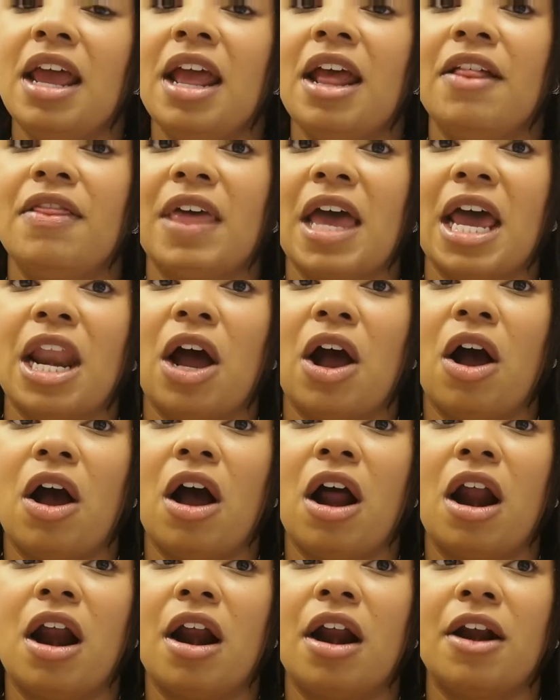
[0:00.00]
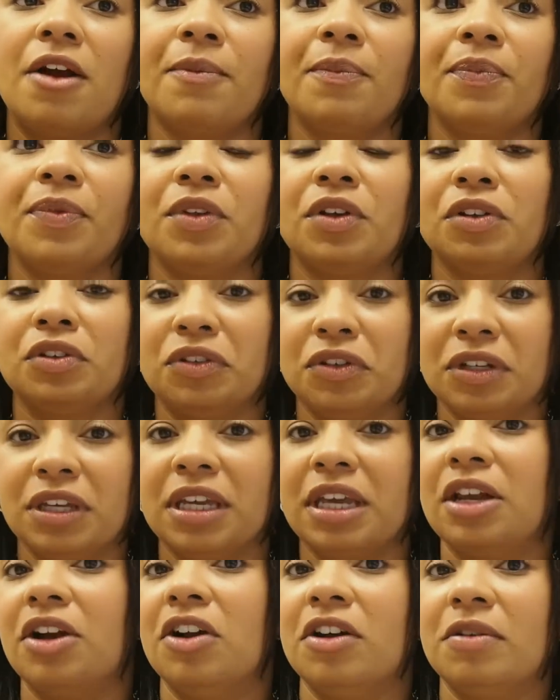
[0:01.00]
that are
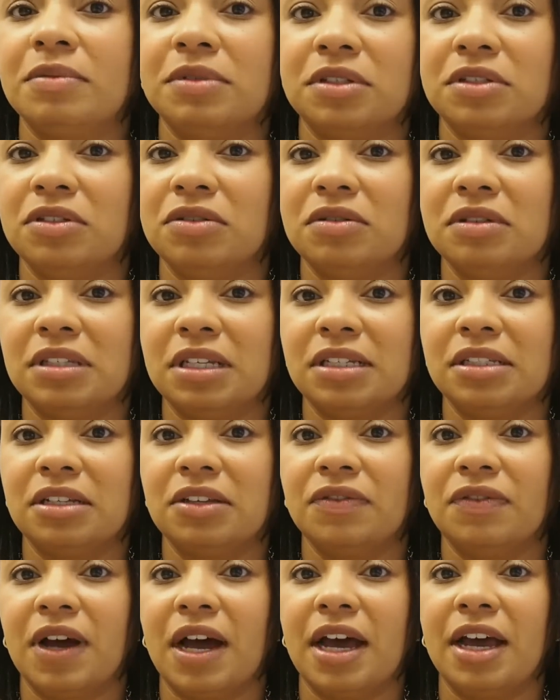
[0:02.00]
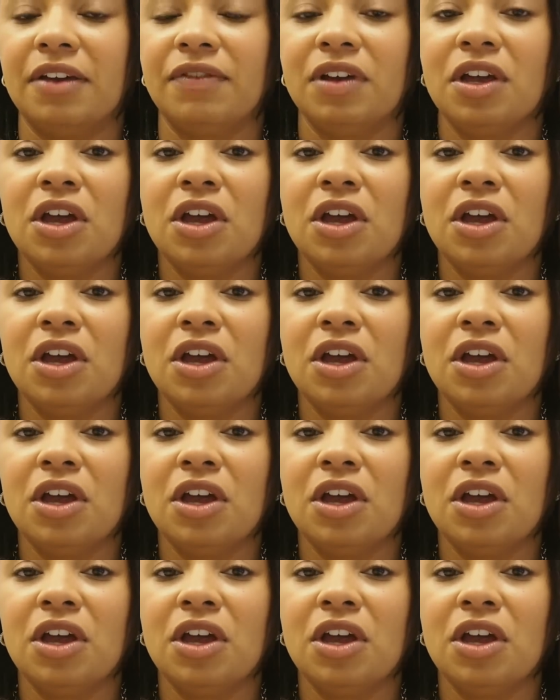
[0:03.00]
looking at homes in 265.